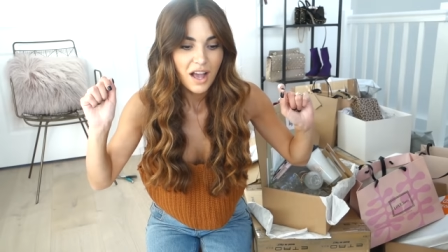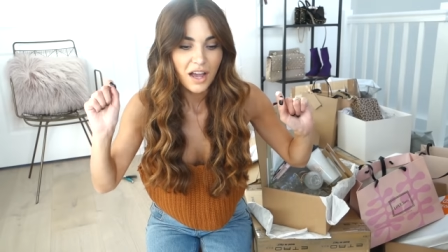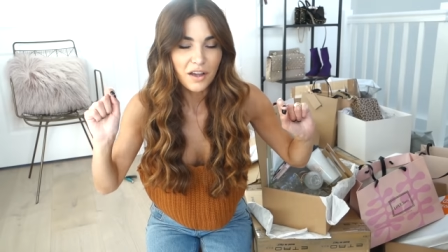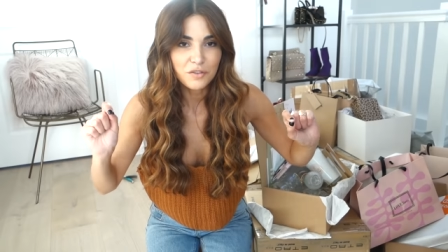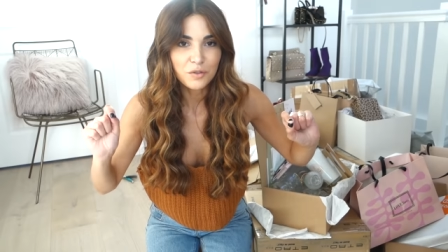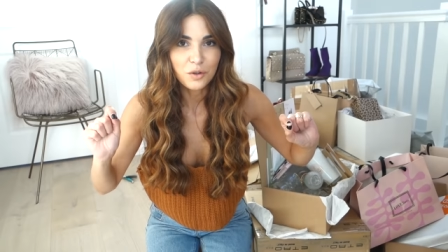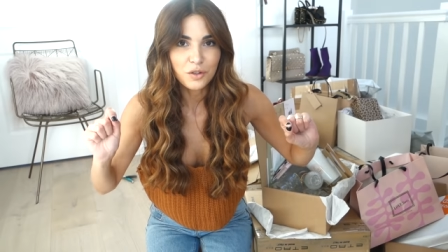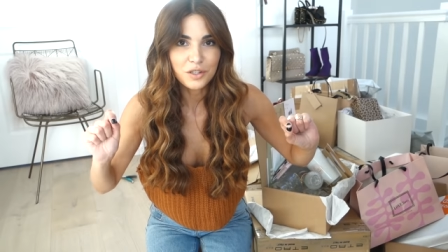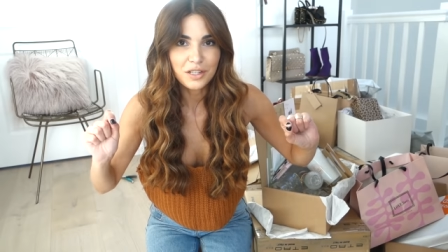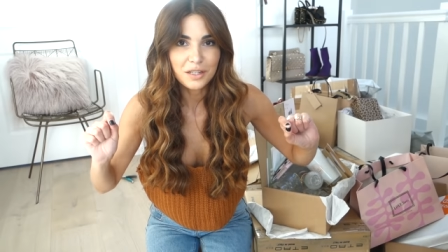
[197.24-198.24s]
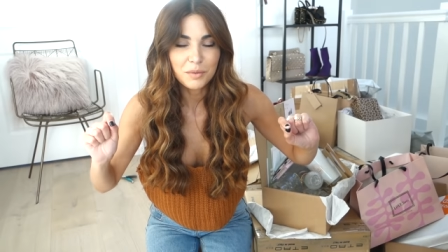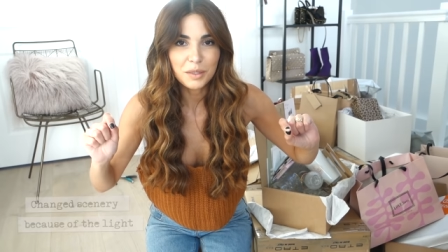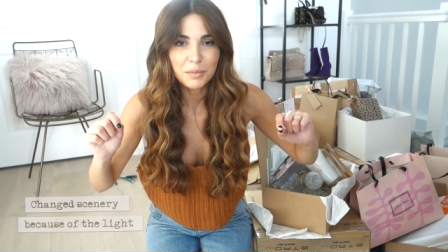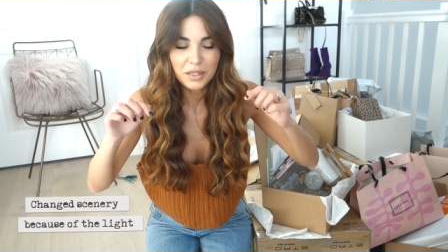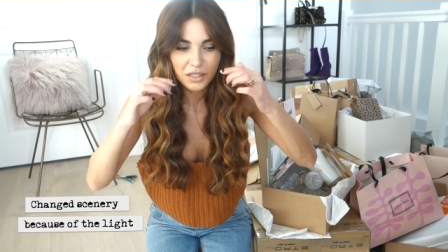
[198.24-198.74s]
I have to hurry a little
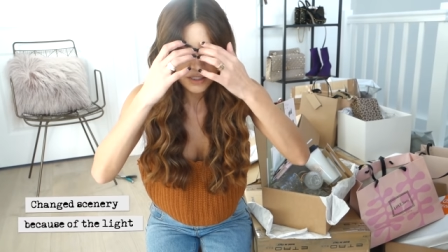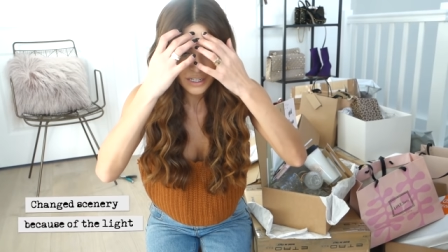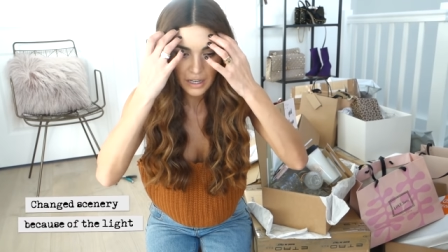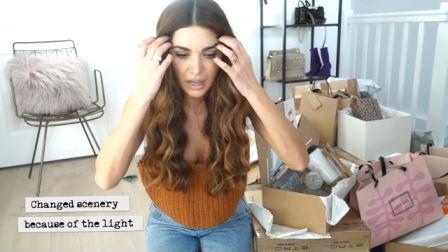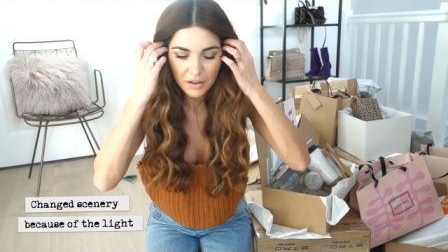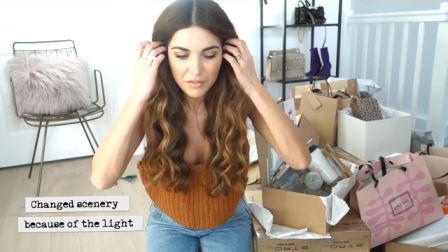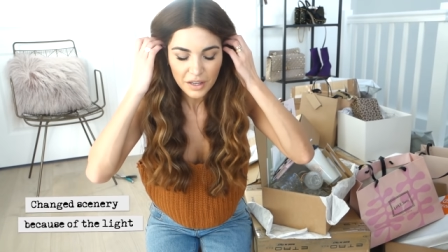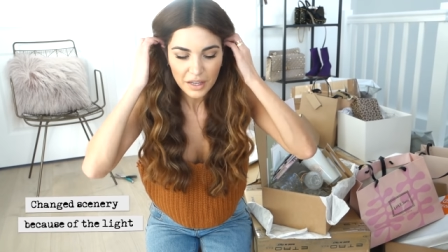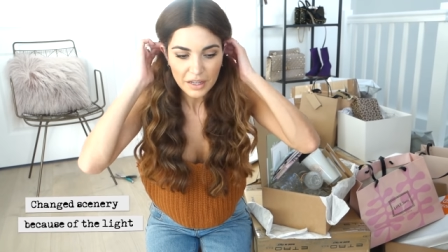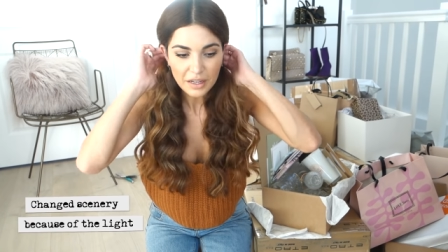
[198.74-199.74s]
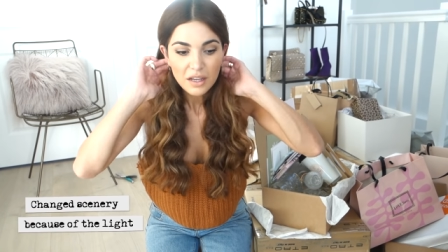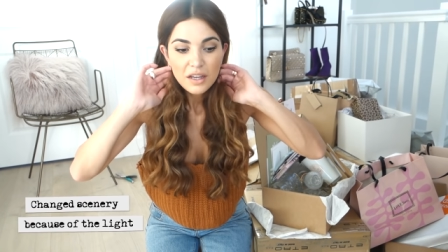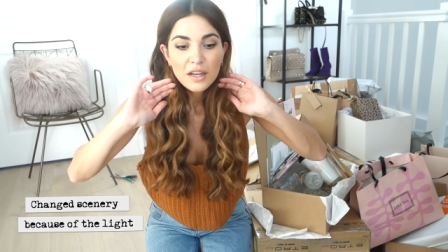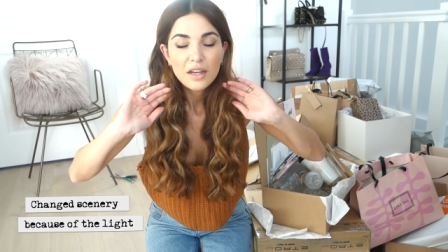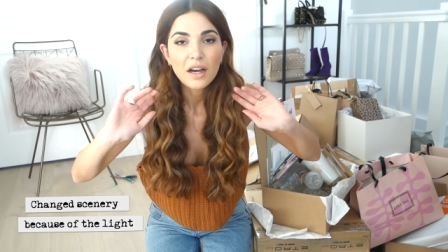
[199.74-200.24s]
bit because I have a
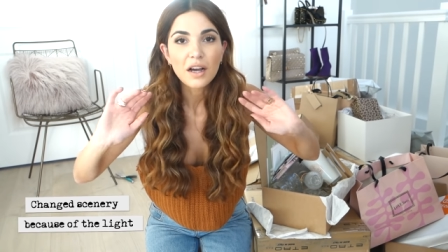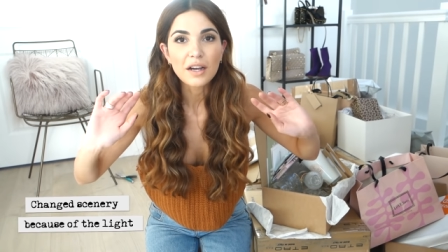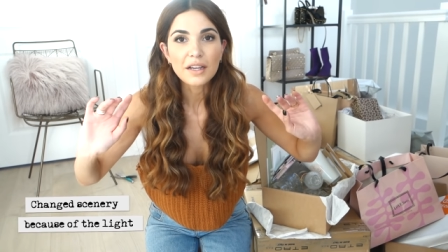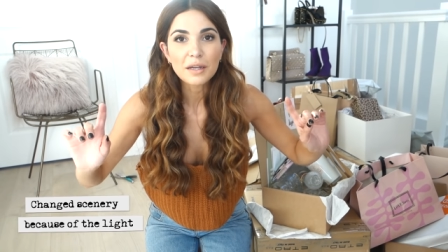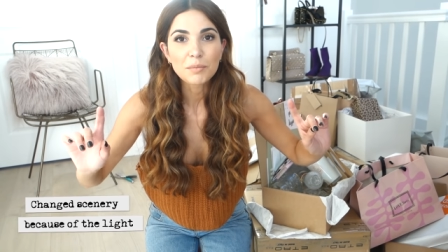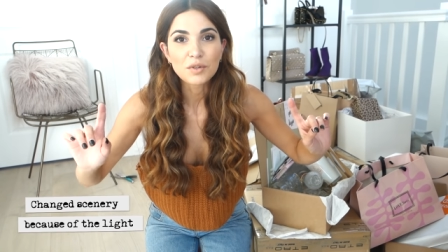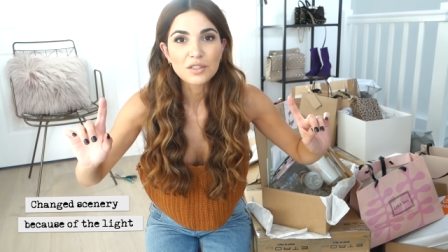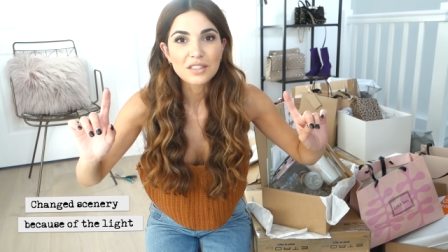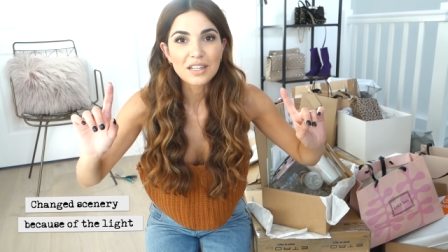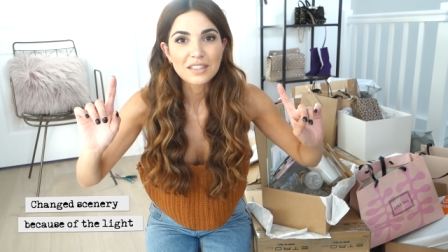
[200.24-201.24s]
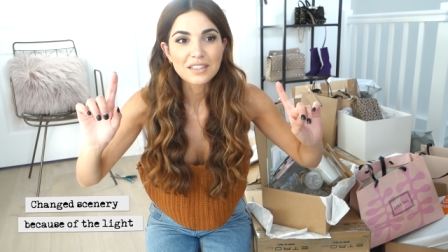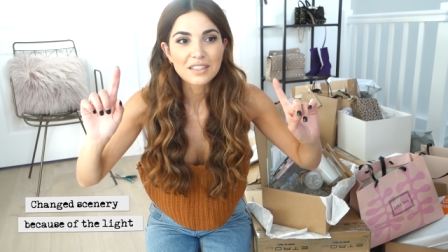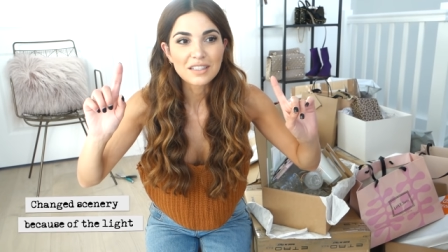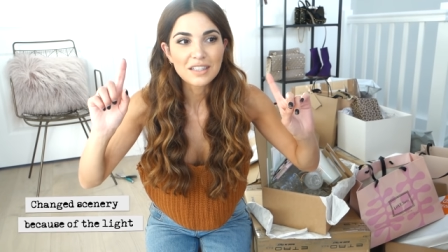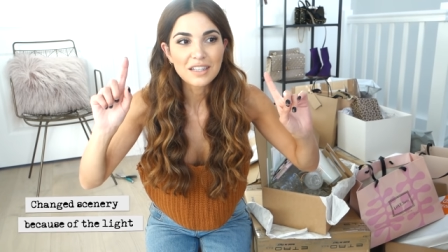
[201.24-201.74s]
kickbox
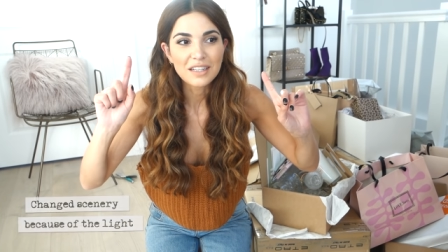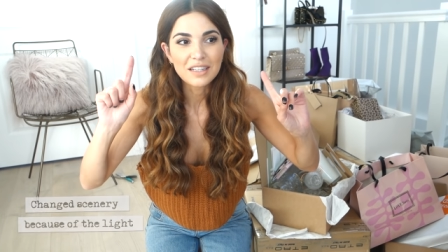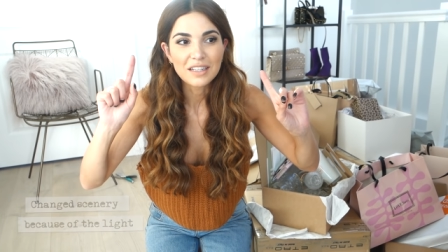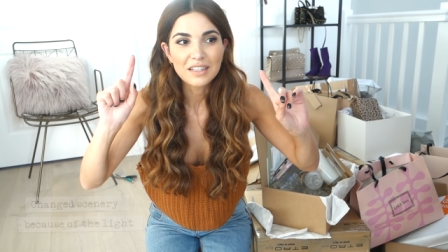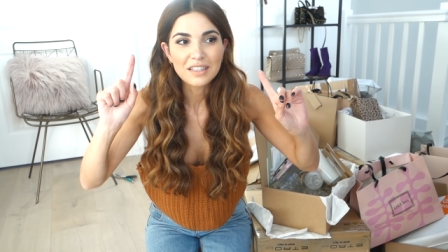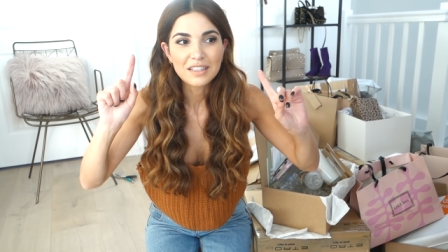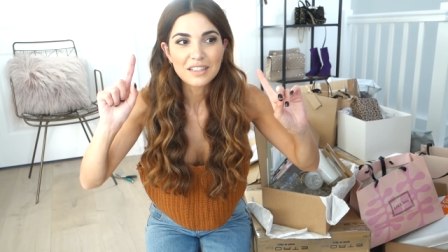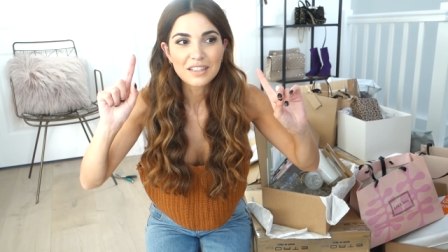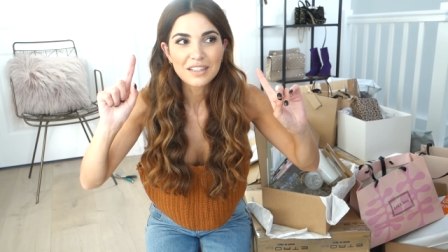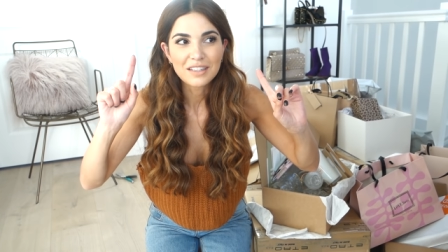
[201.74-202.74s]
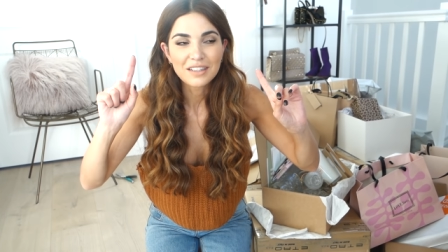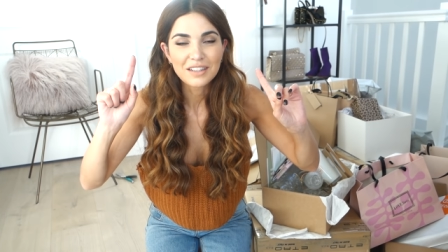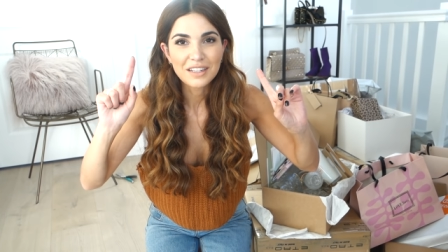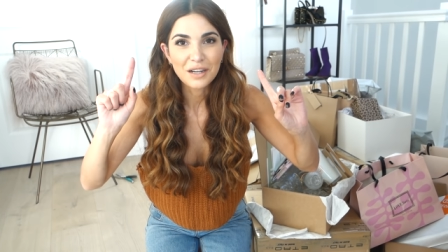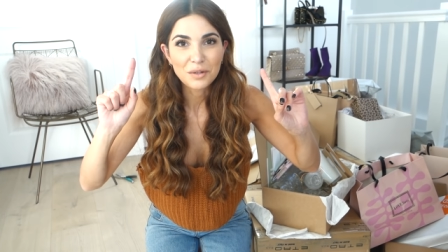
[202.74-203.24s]
lesson in
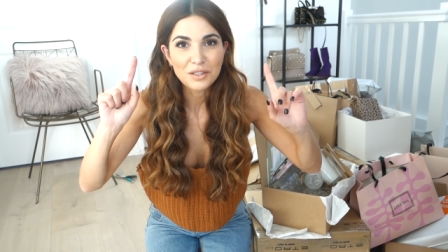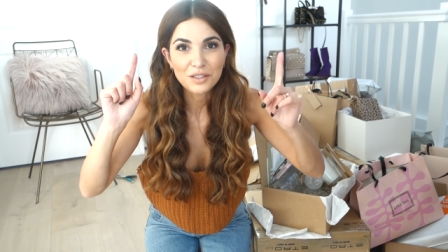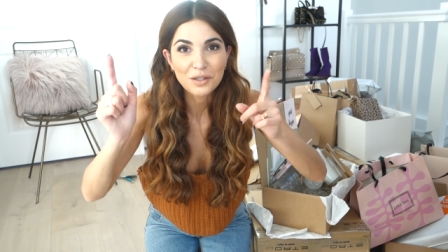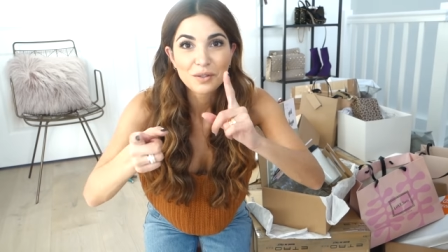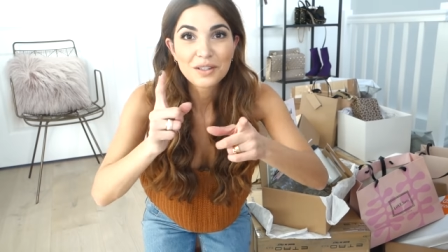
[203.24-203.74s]
an hour, so